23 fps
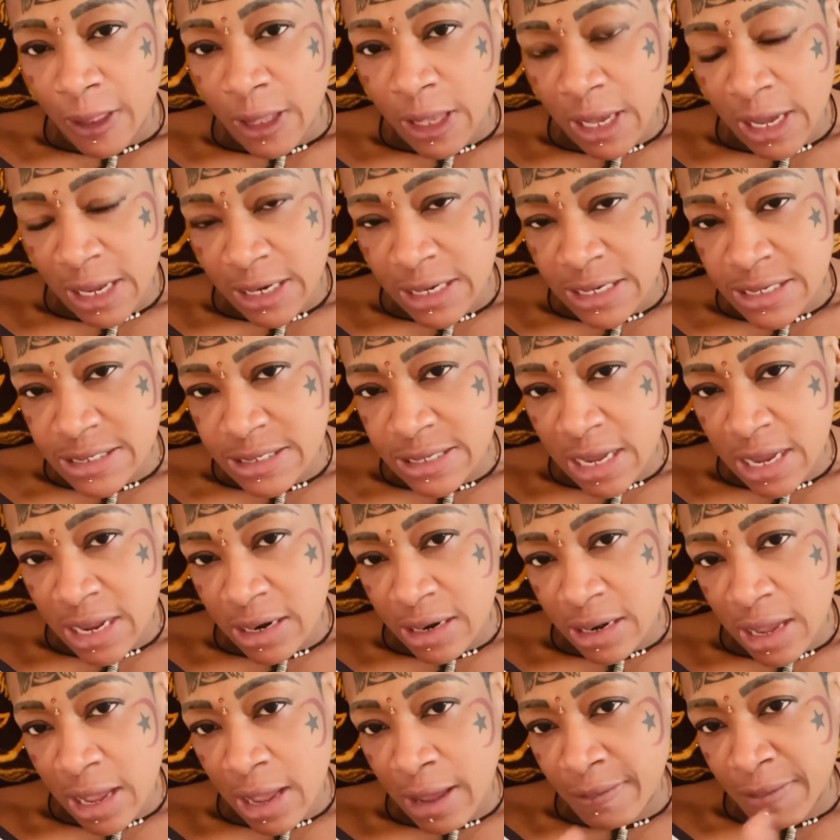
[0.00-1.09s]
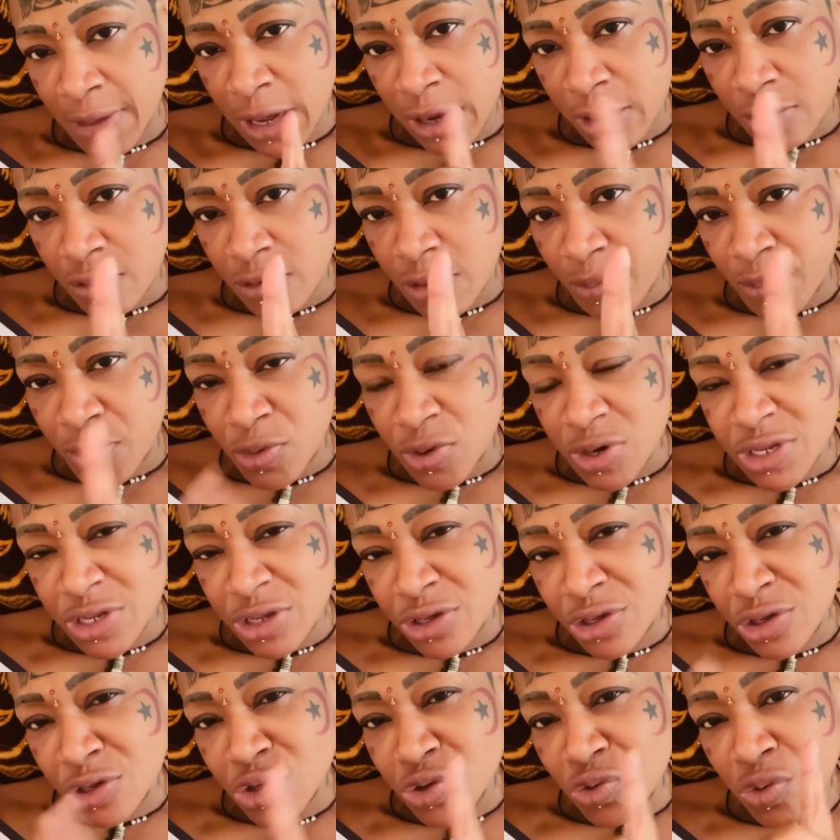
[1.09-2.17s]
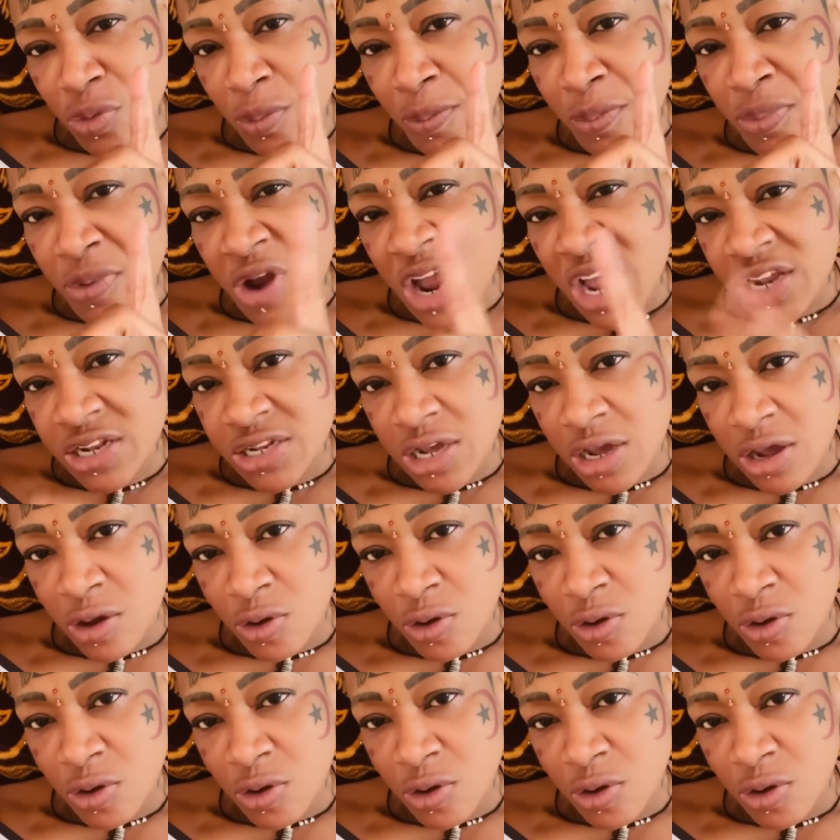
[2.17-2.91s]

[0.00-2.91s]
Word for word: You understand? I'm not going to report you. You're too bright